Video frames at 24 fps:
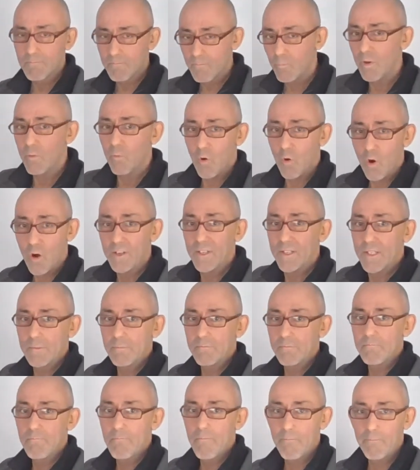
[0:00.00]
we want
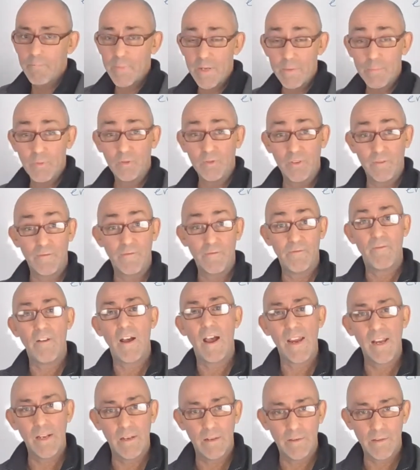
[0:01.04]
people to
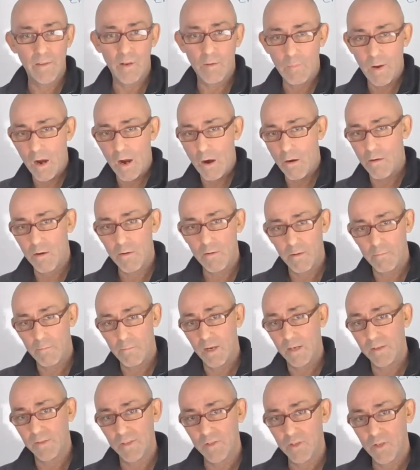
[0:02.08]
find their power
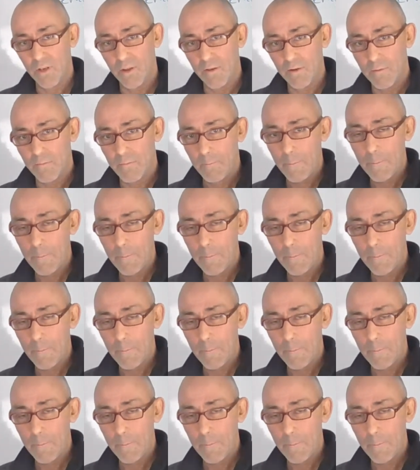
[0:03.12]
amongst each other